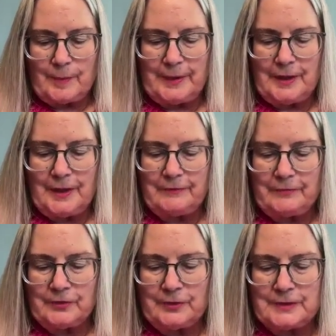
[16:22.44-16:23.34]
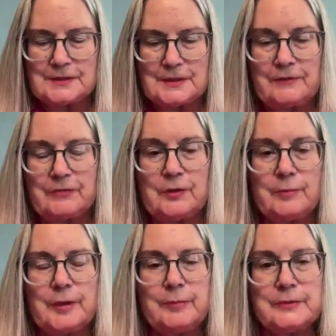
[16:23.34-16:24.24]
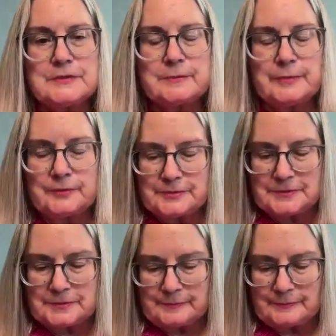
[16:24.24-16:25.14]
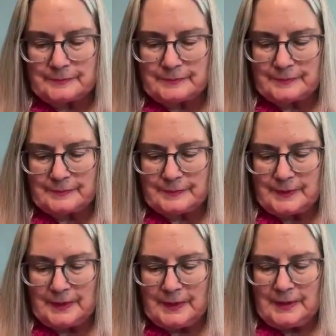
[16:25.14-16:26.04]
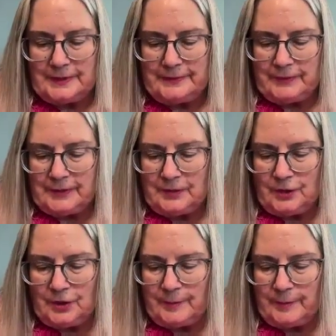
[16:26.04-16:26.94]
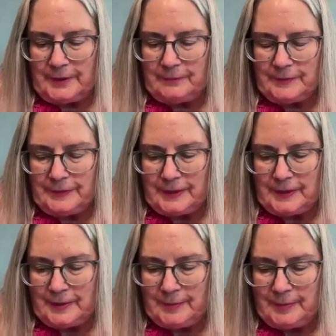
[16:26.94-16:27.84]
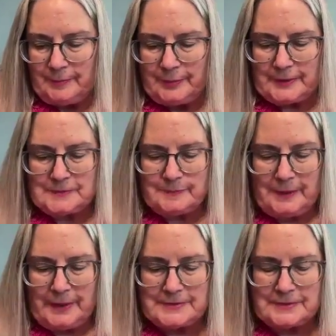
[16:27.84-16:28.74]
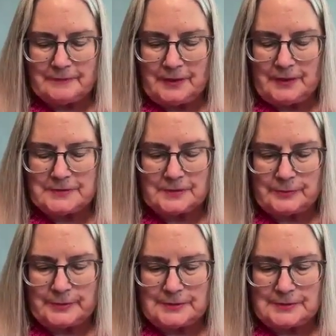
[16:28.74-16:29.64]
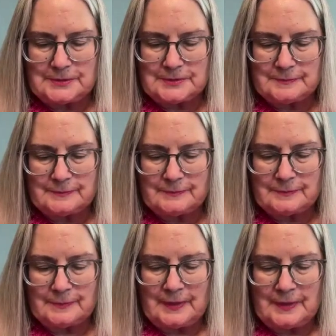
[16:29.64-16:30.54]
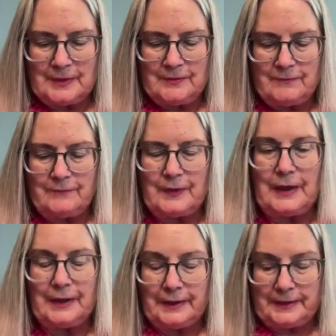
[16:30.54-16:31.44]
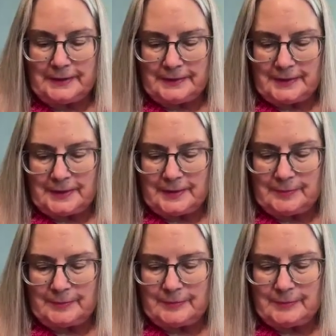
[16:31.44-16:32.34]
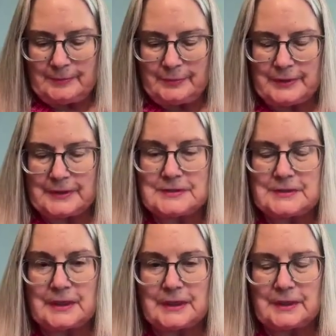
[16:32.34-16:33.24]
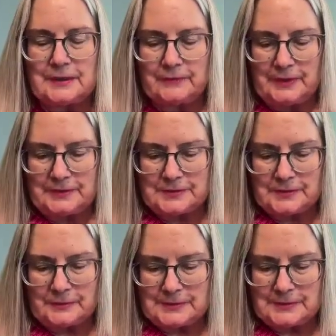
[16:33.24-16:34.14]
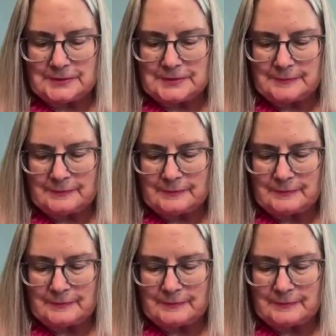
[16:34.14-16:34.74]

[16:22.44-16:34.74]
Our behavior is governed by principles. Living in harmony with them brings positive consequences. Violating them brings negative consequences.